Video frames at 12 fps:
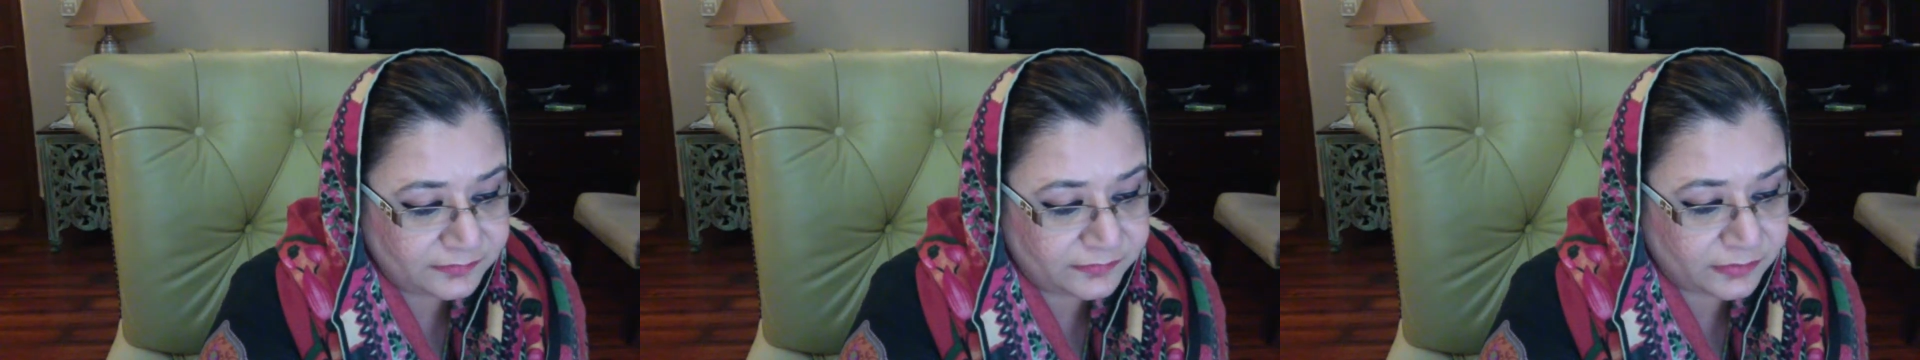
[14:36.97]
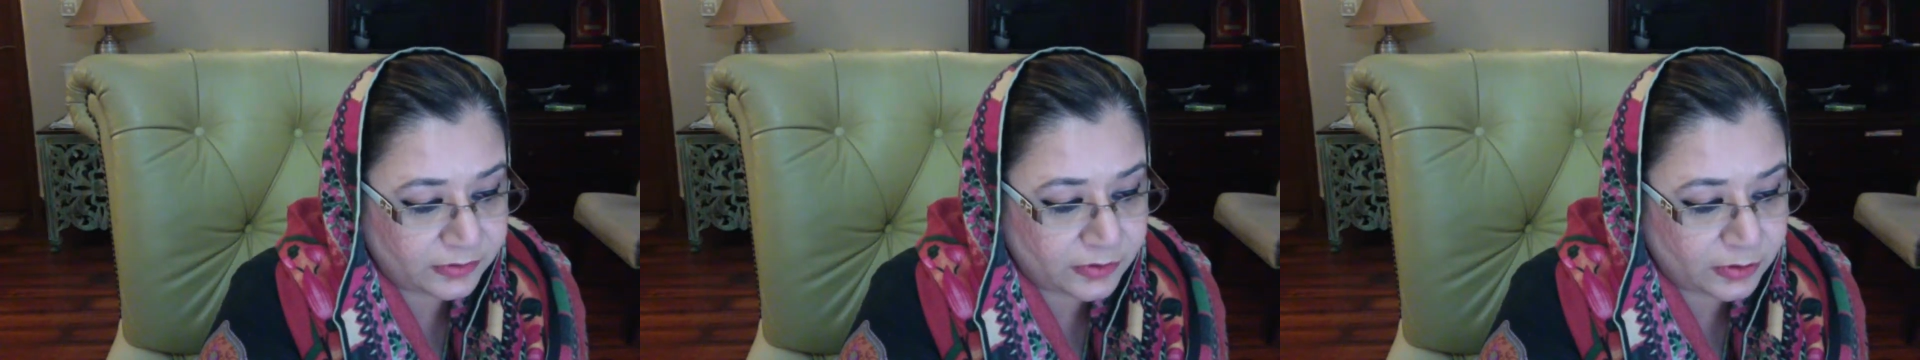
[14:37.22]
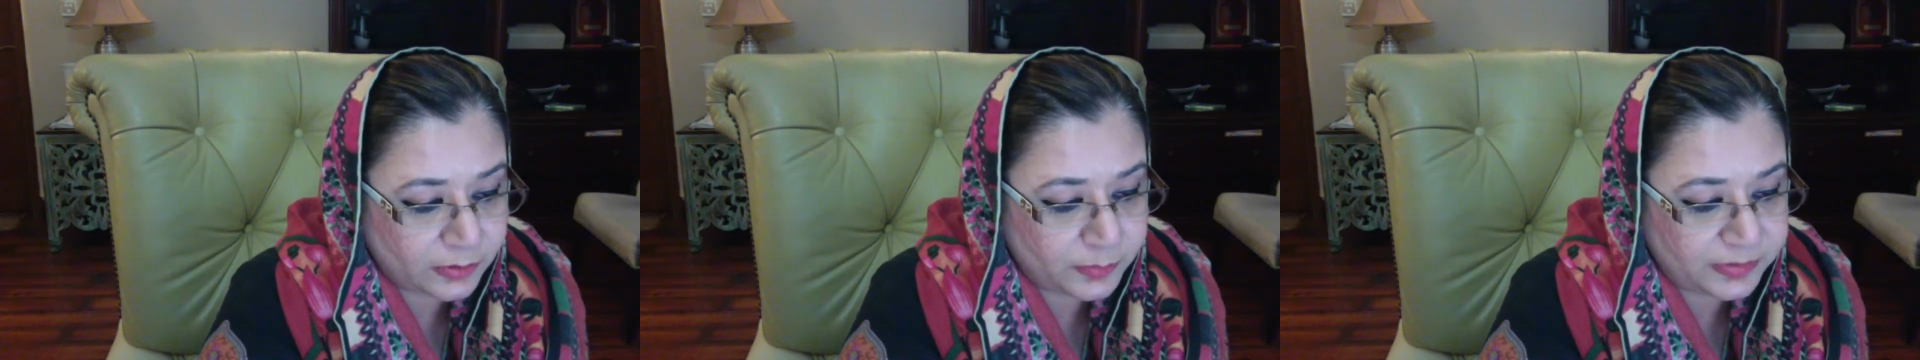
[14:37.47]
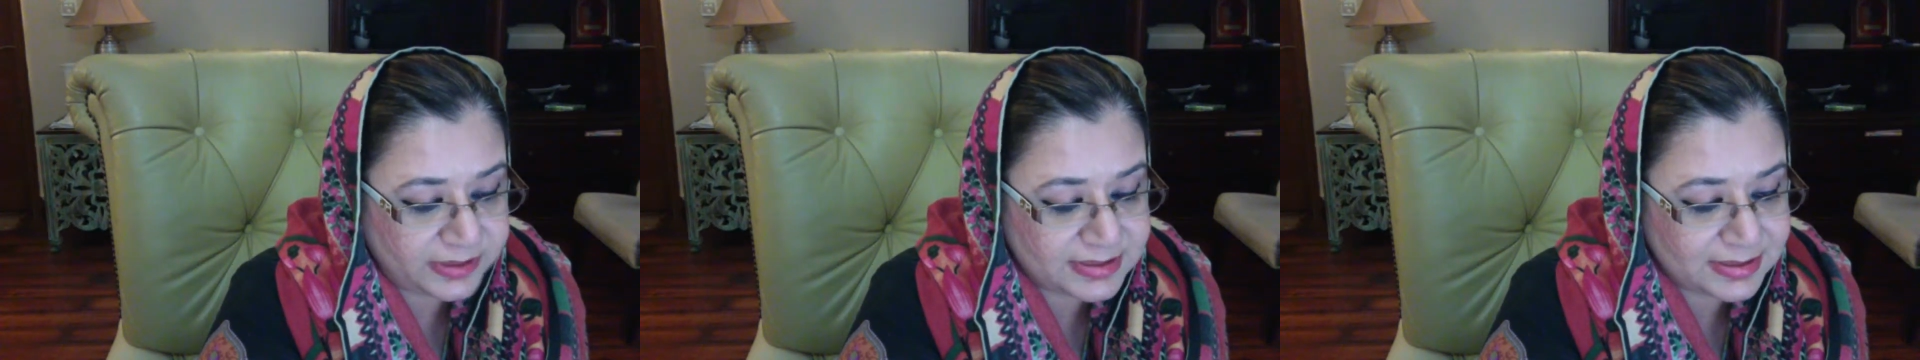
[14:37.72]
for
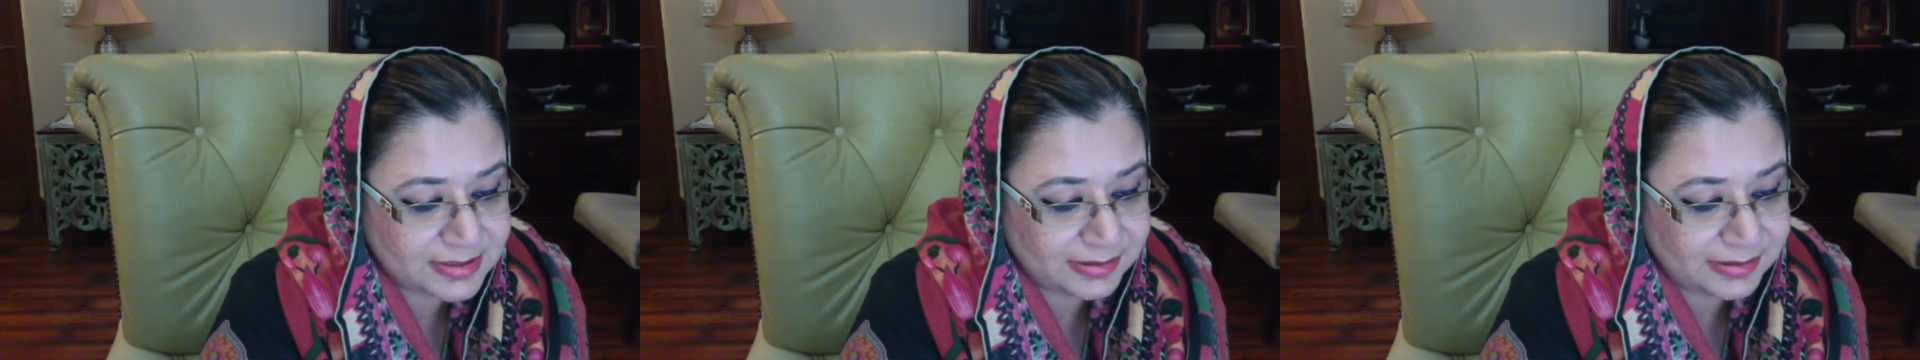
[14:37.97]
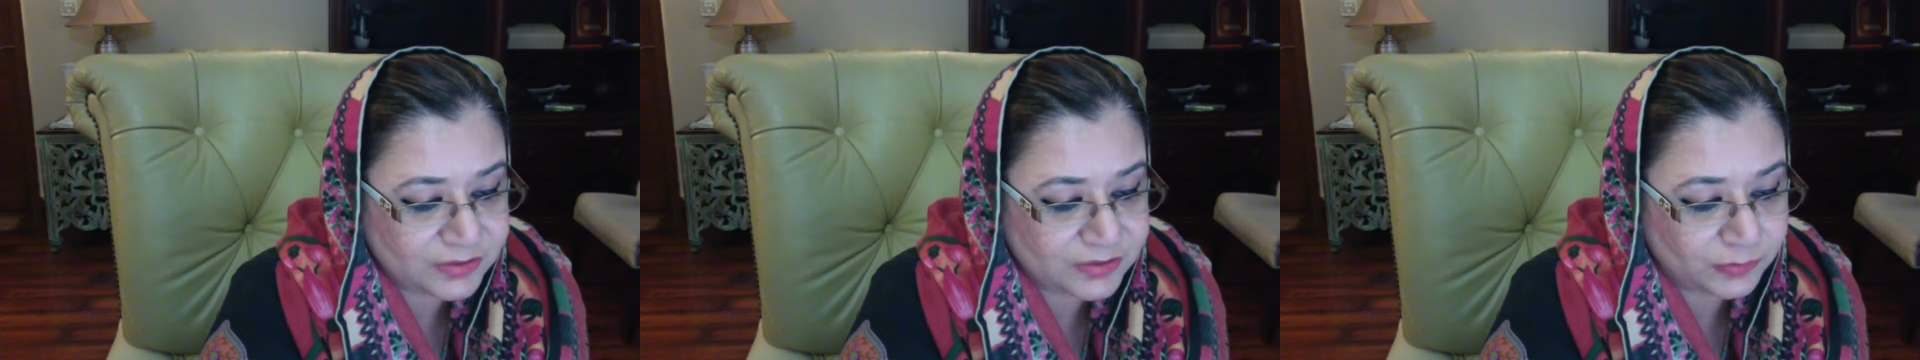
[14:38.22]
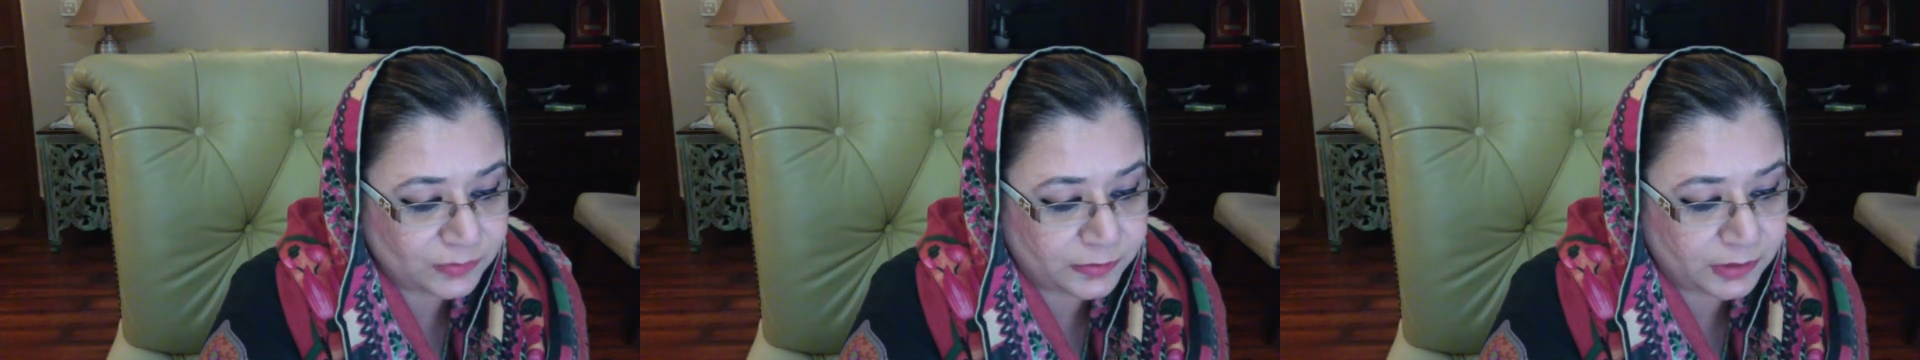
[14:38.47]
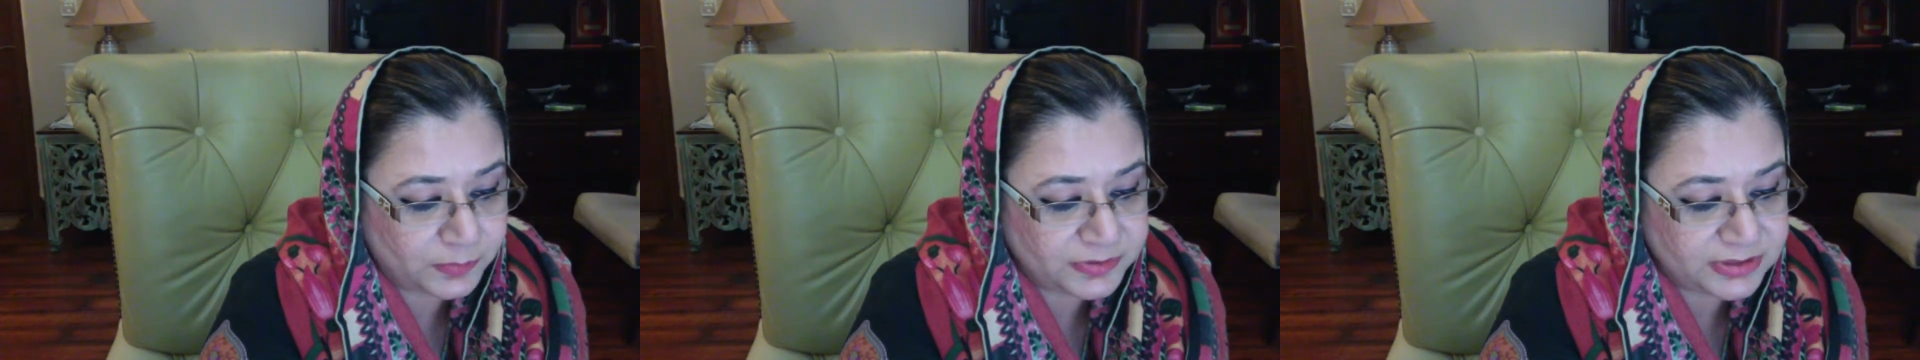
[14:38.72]
corporate intellectual
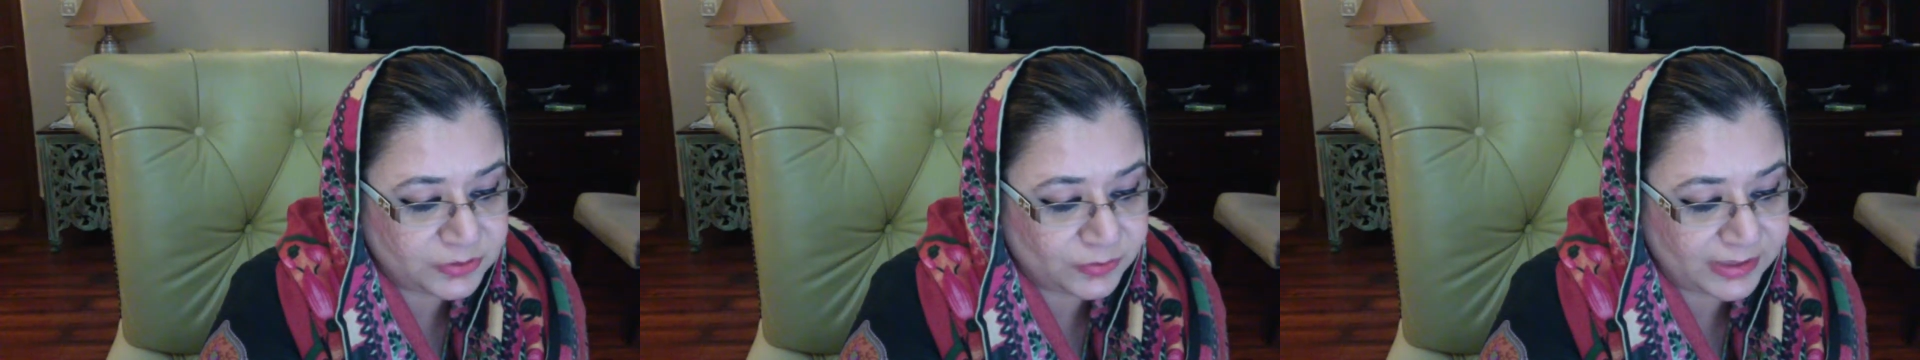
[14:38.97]
property